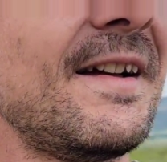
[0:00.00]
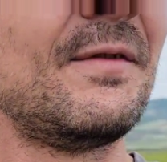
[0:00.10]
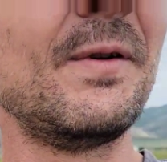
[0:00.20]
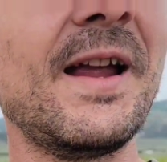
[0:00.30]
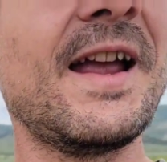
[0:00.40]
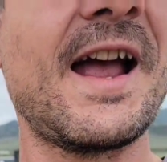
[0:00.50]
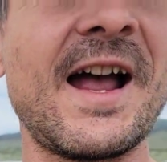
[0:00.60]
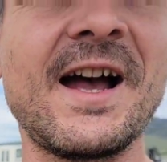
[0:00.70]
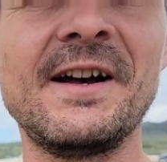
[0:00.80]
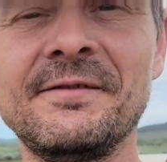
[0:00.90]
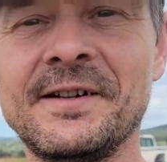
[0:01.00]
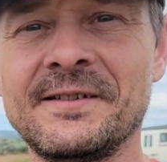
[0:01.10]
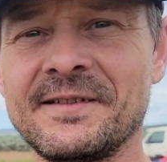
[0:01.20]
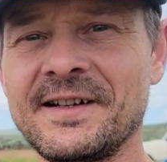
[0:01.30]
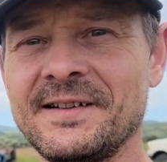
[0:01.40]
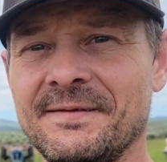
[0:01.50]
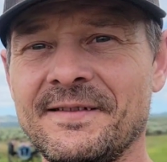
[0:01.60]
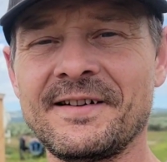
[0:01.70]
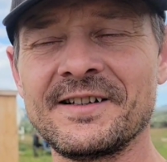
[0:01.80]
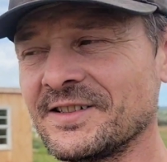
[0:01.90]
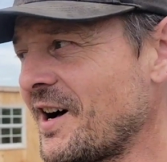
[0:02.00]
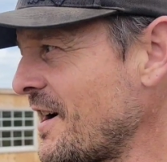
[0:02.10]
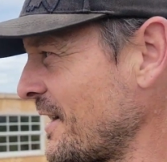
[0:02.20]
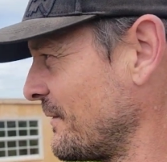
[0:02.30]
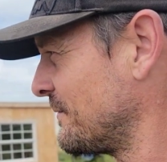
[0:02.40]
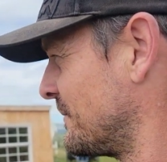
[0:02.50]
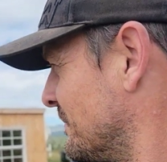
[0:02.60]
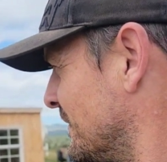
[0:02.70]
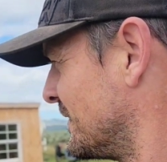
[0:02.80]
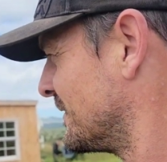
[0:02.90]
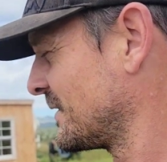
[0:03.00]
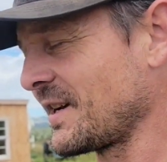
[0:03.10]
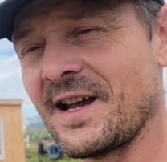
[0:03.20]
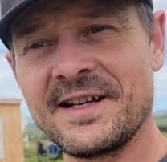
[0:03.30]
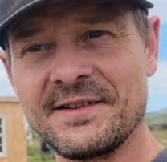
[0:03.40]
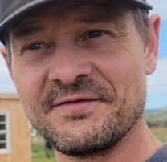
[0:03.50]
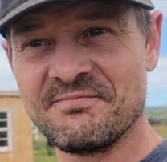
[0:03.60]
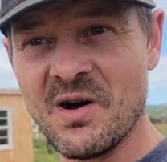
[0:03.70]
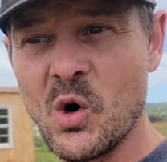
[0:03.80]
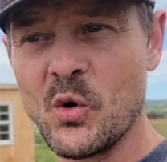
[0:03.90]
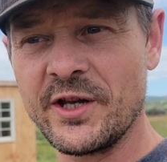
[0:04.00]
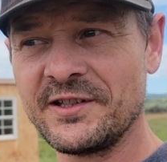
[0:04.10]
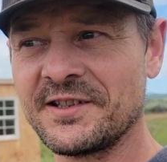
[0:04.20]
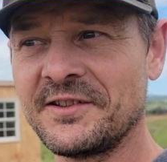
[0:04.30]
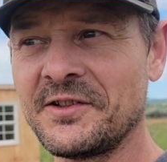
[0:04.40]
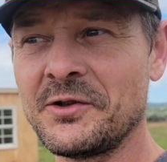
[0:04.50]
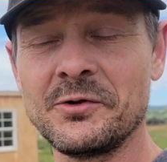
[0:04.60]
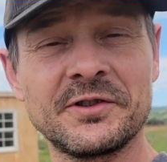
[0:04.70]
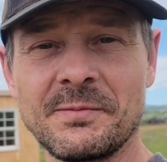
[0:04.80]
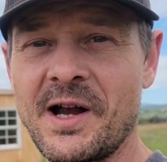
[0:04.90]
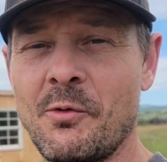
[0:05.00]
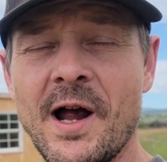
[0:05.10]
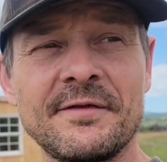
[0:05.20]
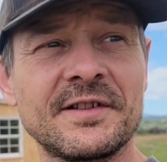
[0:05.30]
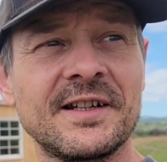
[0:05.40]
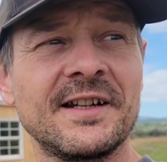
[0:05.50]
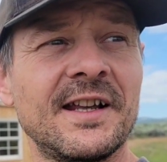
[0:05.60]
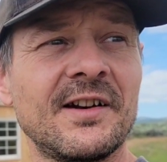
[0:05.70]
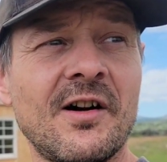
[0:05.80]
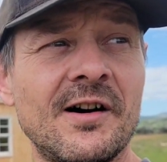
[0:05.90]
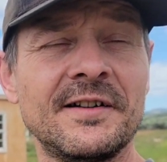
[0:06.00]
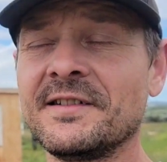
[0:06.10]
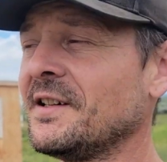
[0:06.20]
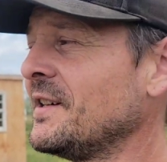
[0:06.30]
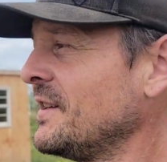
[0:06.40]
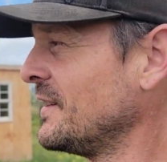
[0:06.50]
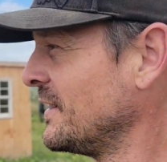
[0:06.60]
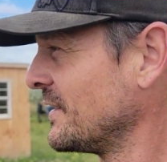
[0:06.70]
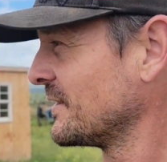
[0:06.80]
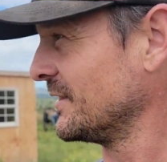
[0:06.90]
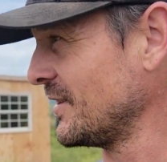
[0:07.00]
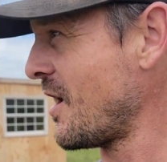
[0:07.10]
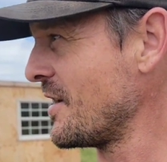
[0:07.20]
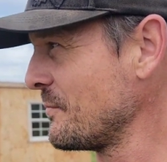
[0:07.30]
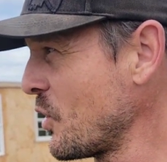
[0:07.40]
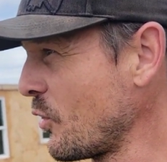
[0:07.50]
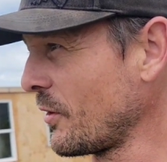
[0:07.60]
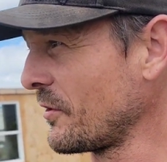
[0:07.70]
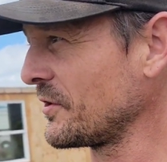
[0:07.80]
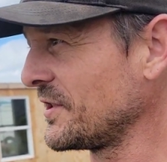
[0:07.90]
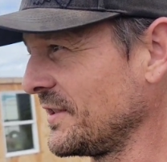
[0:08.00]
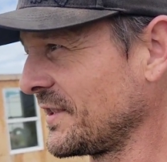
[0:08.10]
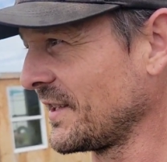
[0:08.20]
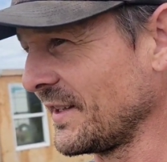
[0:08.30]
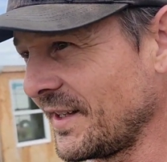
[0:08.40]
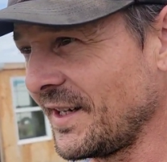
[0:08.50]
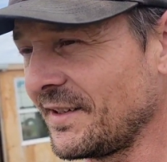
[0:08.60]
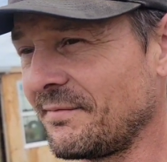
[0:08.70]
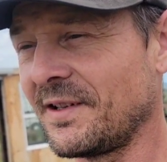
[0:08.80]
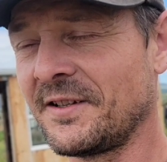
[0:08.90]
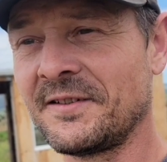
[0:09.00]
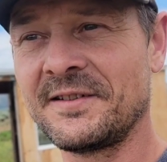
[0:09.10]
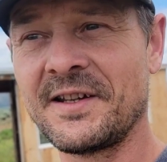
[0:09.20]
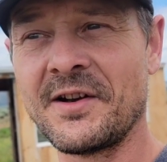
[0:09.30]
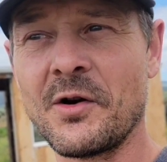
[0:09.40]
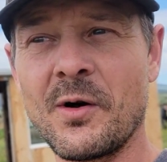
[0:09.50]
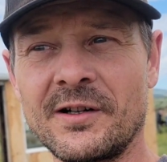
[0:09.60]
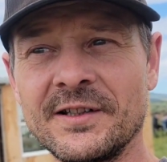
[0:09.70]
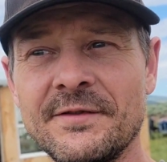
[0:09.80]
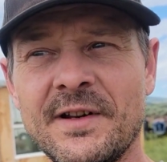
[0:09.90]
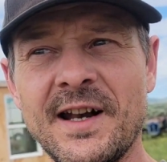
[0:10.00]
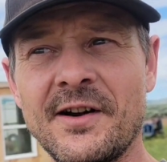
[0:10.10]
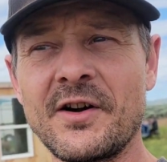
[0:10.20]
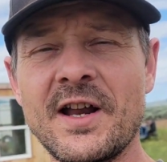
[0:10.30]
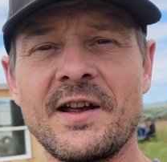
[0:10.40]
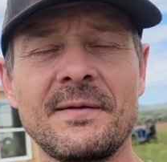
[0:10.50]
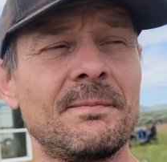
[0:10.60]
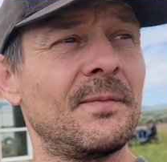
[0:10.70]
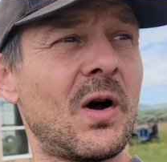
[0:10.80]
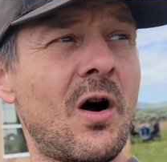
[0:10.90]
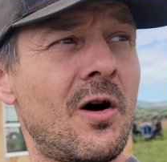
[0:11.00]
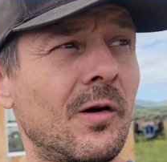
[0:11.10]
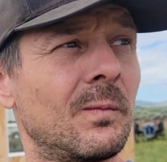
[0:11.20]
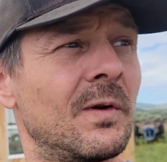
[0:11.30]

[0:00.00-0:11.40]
we have a lot of kind of mowing to do. So my wife's gonna get on the lawnmower. She's gonna get, our living area all